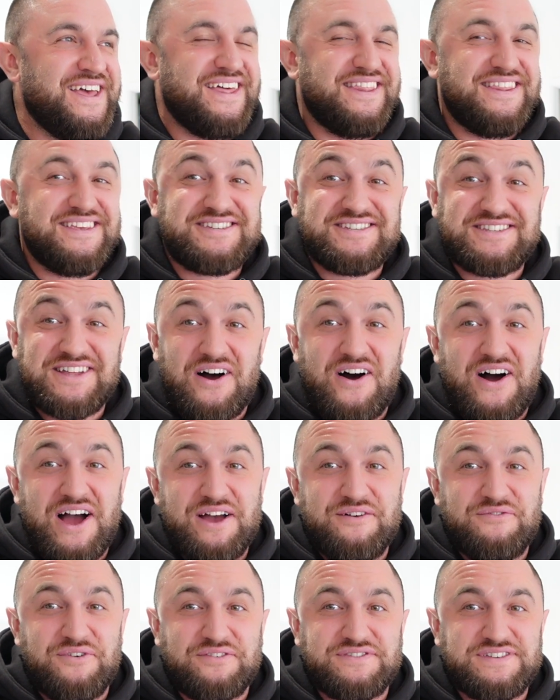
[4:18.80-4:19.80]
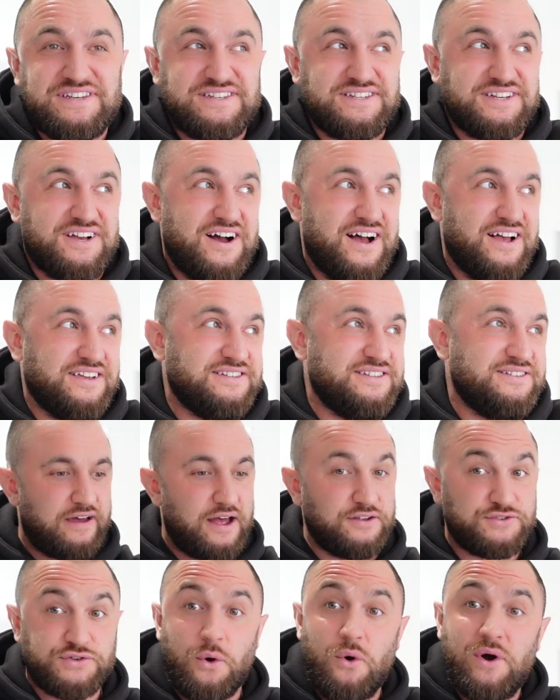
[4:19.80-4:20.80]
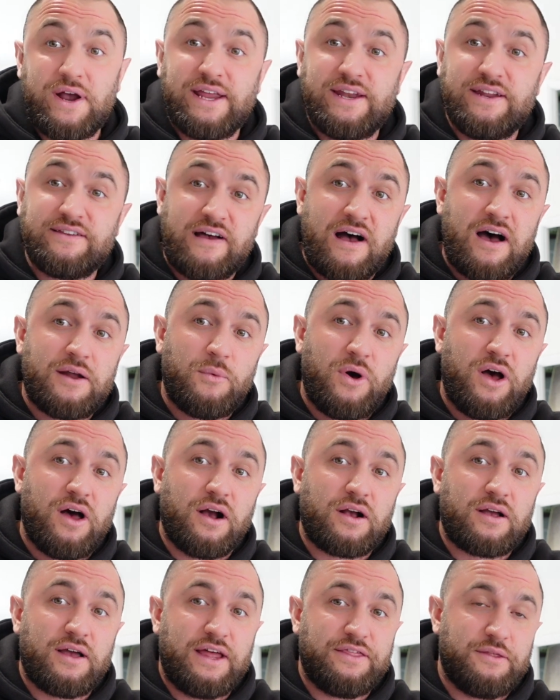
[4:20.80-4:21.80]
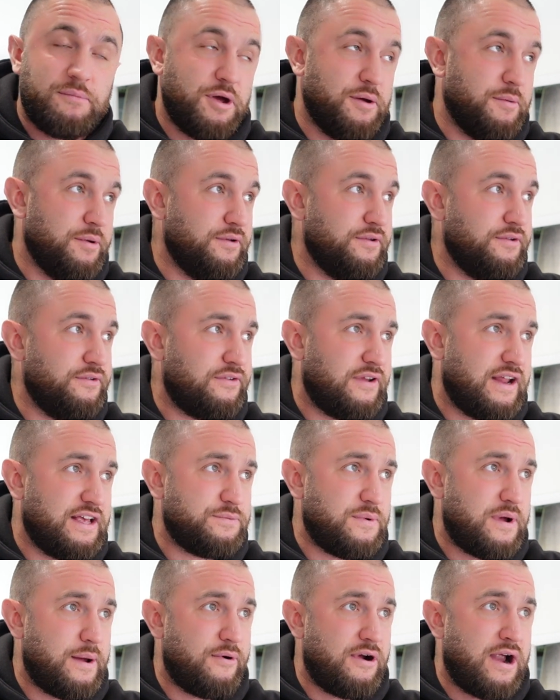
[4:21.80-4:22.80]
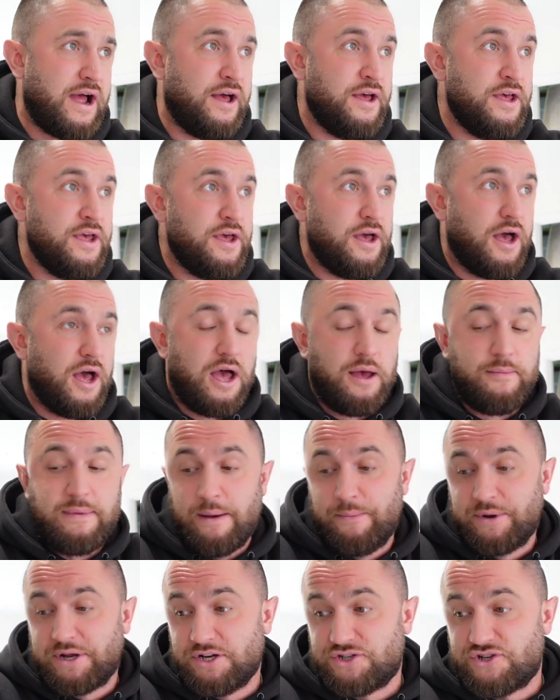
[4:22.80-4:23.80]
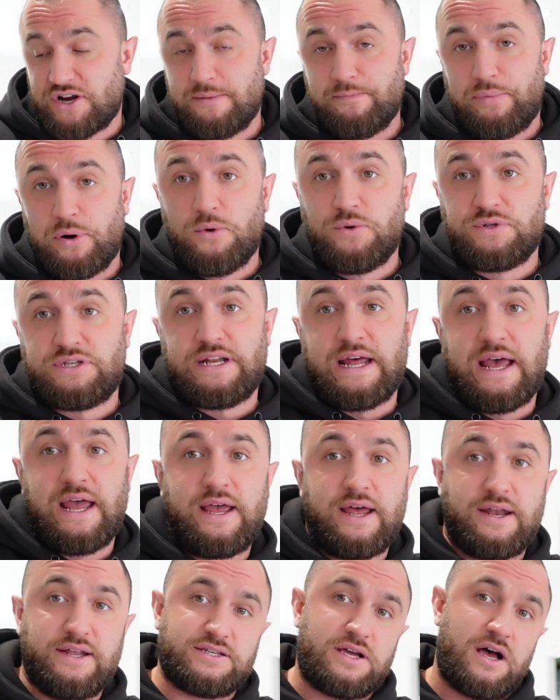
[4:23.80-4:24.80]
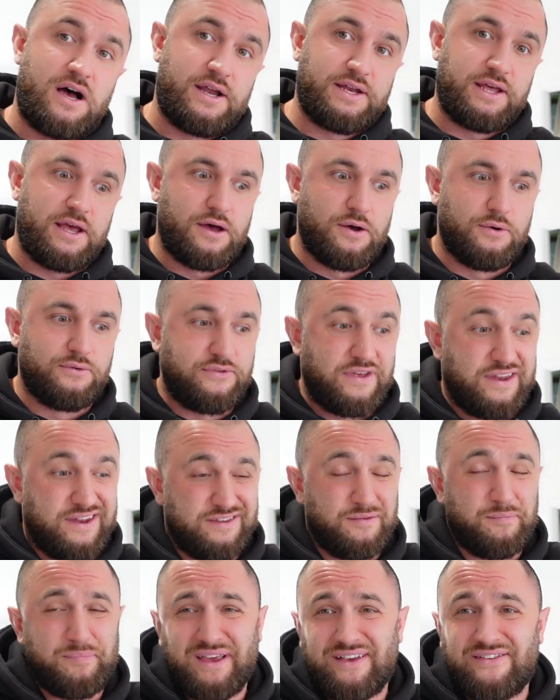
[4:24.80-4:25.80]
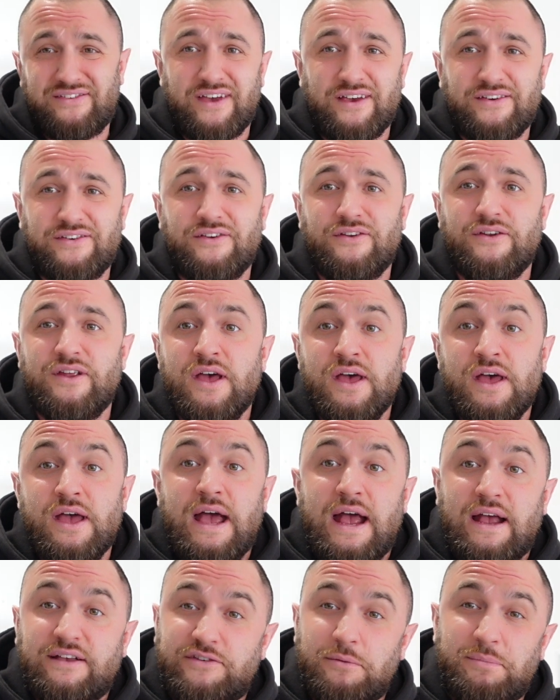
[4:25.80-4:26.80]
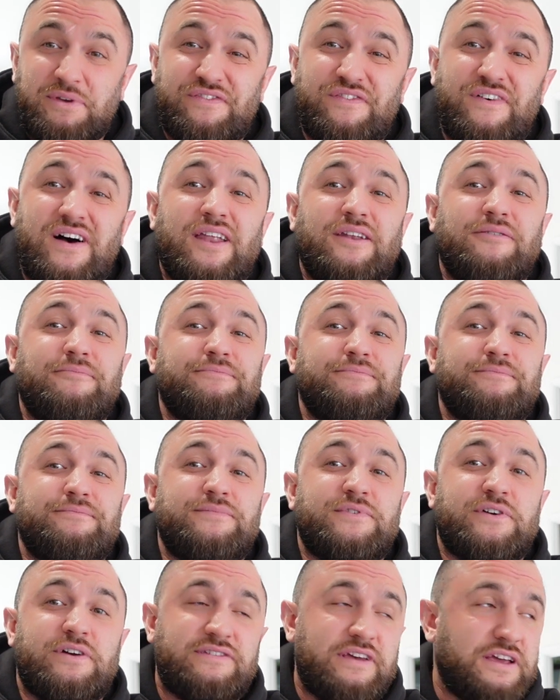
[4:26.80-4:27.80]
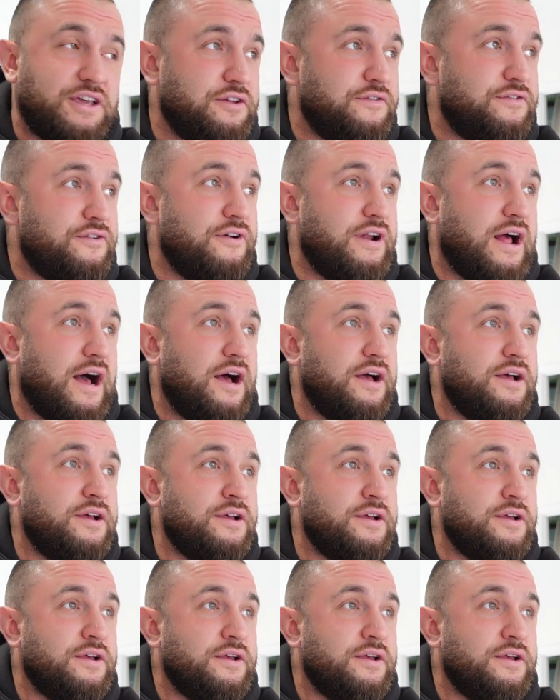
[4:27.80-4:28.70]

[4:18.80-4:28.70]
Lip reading: This is the height of off-season, guys. Talking is hard work at the moment, so that's where we're at. And we're going to train pull today, and it's RDLs, and it's a big session, and it's going to be fun. I'm going to take you through that.